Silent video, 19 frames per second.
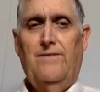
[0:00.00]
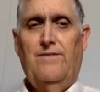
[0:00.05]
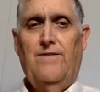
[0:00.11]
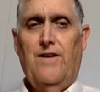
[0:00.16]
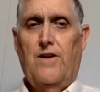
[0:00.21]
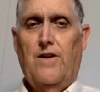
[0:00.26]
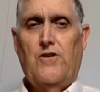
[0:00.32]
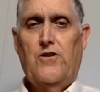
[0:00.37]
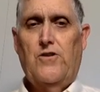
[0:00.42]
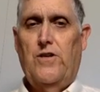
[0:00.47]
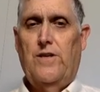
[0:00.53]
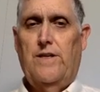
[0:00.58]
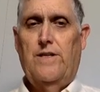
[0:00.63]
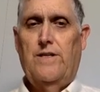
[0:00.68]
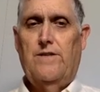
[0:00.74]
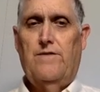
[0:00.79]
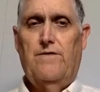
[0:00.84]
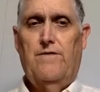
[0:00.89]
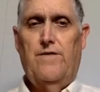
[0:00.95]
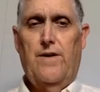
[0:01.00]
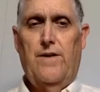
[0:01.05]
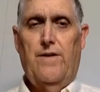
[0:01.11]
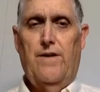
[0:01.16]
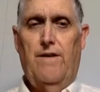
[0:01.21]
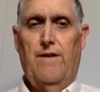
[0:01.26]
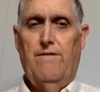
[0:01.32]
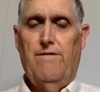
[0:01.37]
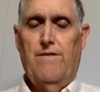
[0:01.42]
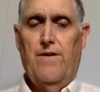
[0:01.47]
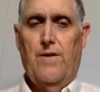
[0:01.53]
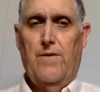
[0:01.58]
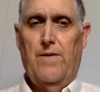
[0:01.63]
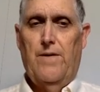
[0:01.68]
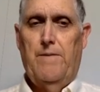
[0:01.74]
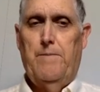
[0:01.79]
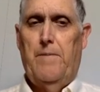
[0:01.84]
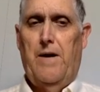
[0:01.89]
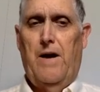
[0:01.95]
function is very,
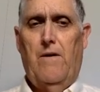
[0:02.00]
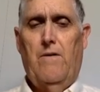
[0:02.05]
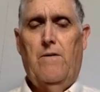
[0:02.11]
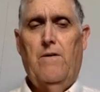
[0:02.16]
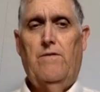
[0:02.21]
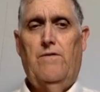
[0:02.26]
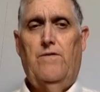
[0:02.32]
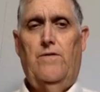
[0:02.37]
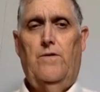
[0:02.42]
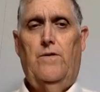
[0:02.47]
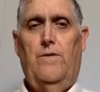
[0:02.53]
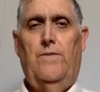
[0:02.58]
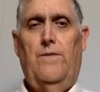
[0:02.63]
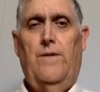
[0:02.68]
very powerful.